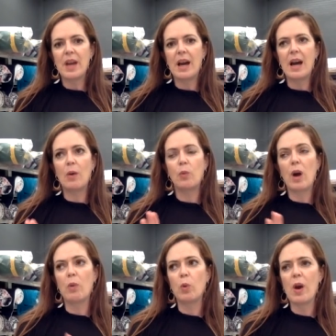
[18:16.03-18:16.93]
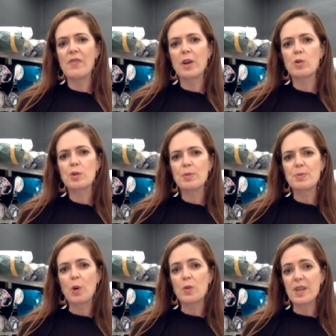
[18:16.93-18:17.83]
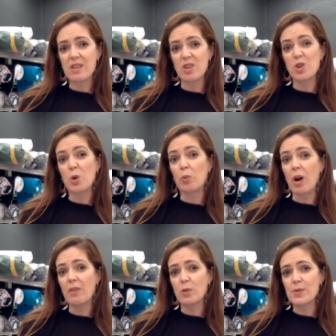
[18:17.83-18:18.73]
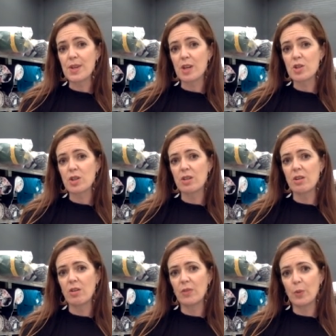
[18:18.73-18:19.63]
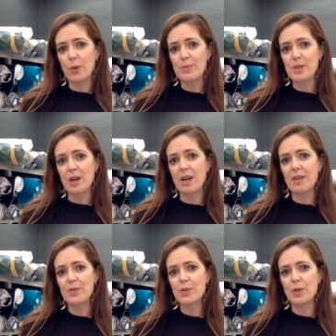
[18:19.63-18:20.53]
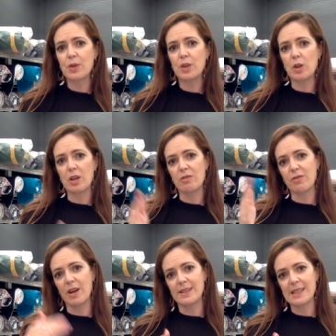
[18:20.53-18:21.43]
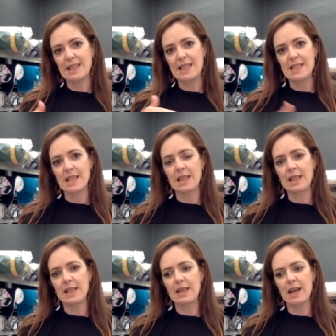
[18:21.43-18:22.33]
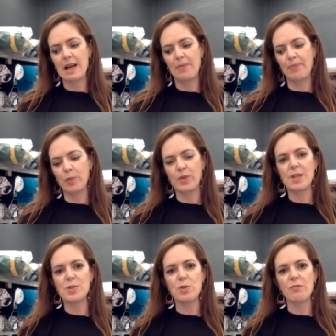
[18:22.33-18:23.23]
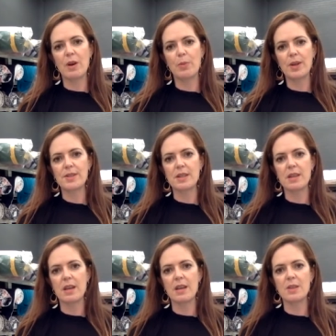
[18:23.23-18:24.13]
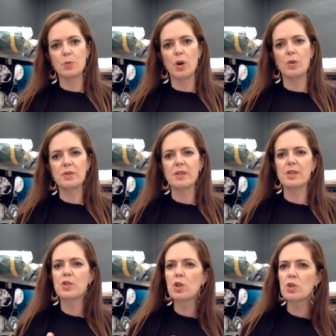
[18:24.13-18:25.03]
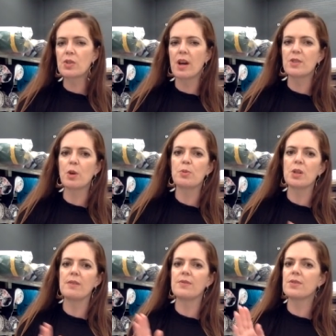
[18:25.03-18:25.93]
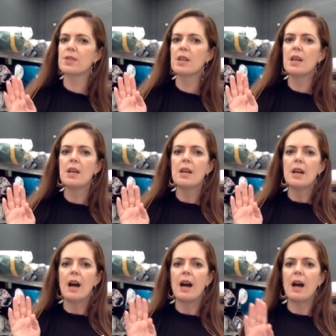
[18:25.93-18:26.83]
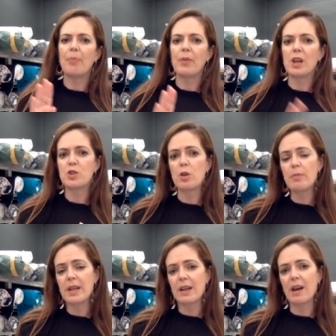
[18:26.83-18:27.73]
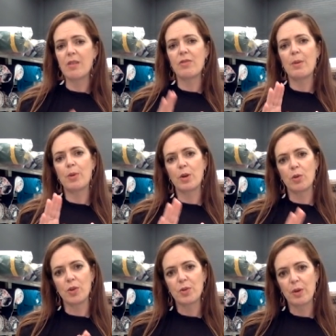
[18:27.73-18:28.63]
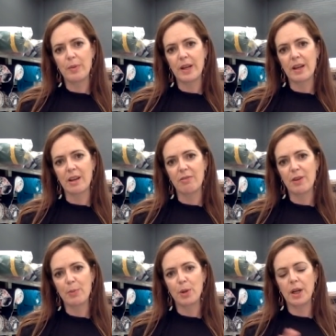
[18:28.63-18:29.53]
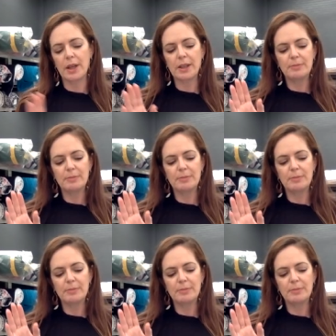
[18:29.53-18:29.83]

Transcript: I will have that Christmas box in the new arrivals section on the website so that you can find it easily with these new fabrics in there as well. So there's 2 size options, a 2 metre cut of fabric or a 3 metre cut of fabric,